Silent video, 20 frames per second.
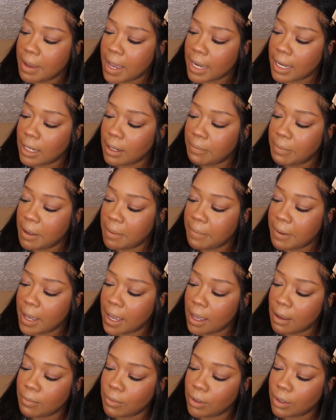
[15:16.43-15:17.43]
Back into Pit
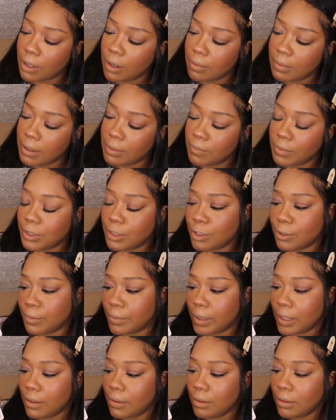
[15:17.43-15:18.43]
Pat, I'm gonna go in with
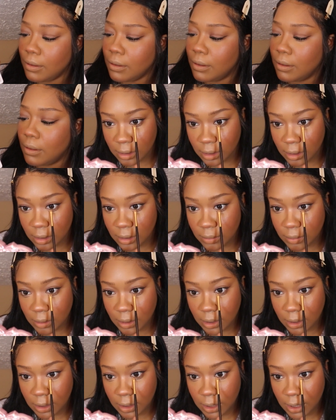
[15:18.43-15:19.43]
Surreal. I just
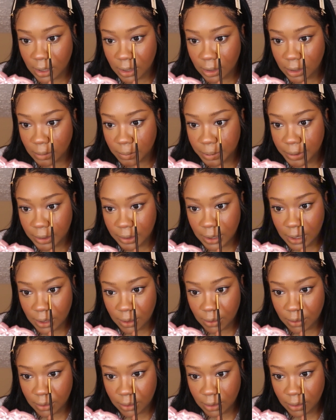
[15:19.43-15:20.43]
wanna lightly put that
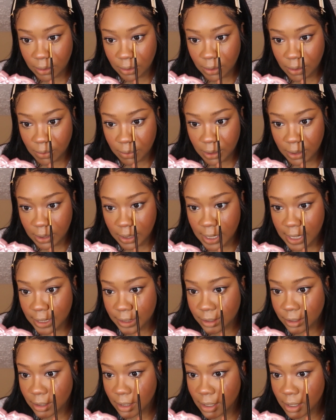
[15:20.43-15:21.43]
on the lower
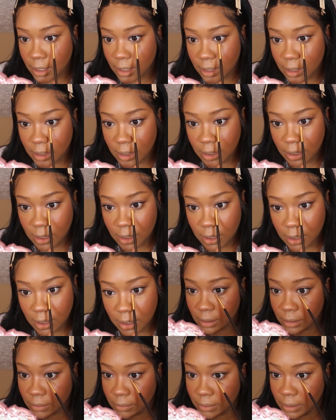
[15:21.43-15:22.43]
lash line
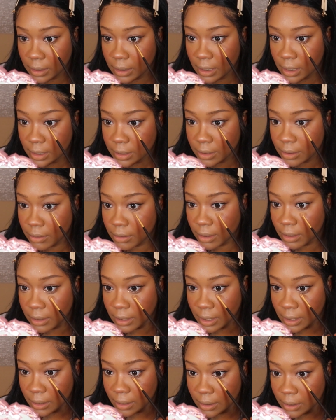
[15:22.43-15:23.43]
and really concentrate
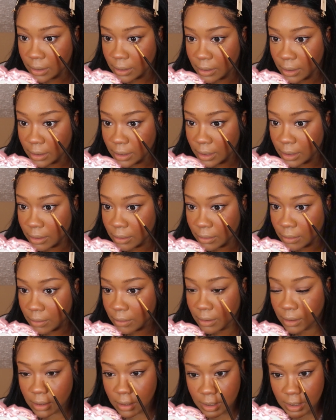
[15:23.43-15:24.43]
that on the inner
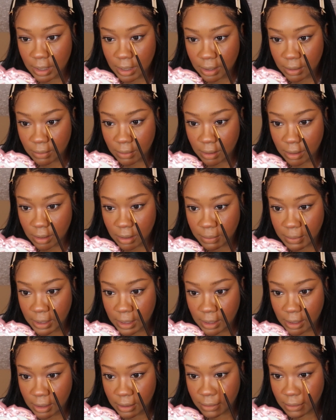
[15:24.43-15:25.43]
corner because I just want it to be
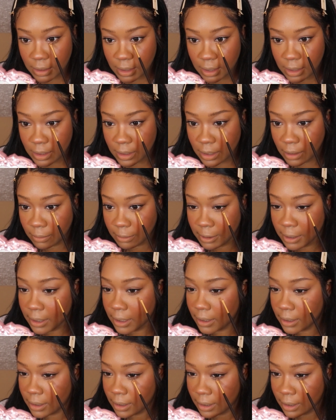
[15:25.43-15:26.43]
glittery because I feel
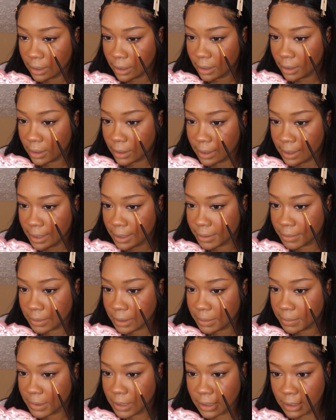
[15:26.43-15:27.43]
like that's
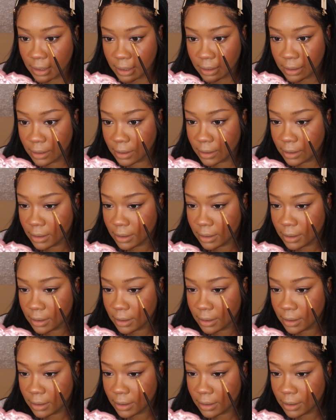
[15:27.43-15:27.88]
what's missing.